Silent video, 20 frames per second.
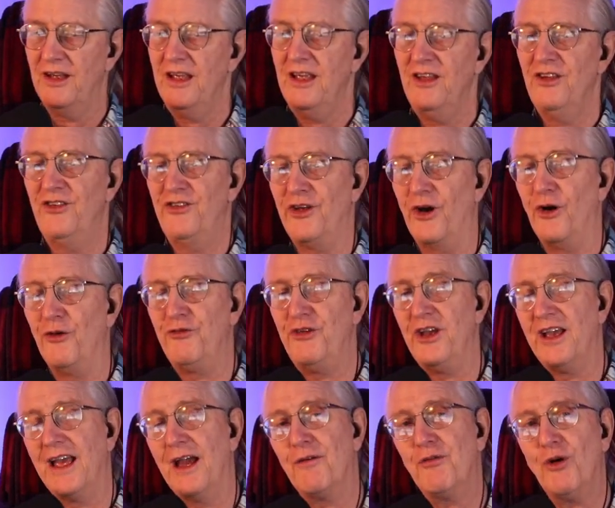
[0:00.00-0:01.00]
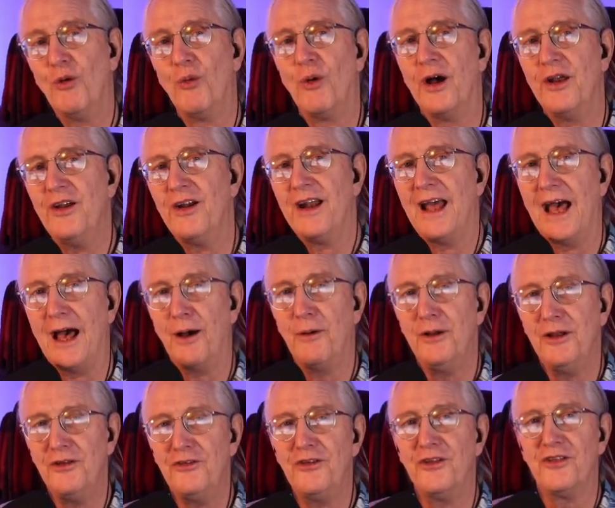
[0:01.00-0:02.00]
So if you ever wondered how
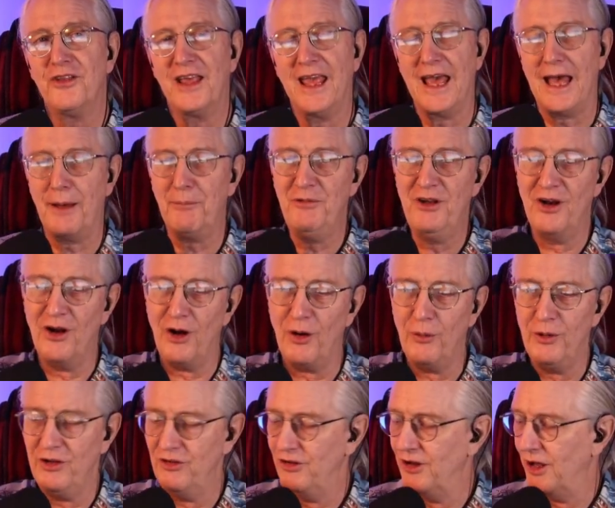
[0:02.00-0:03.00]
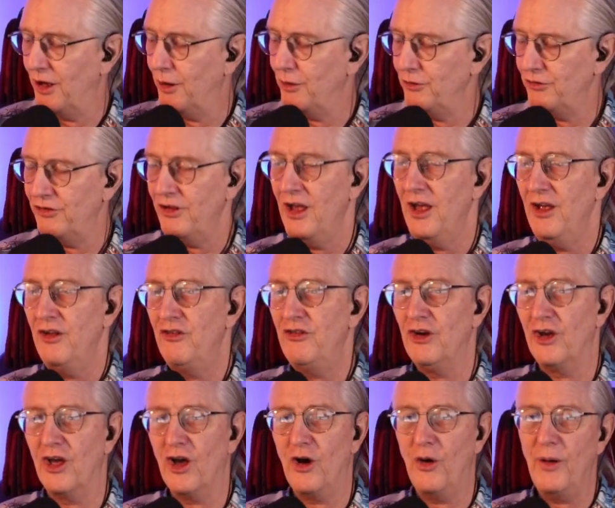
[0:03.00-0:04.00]
it is that the captain always knows to go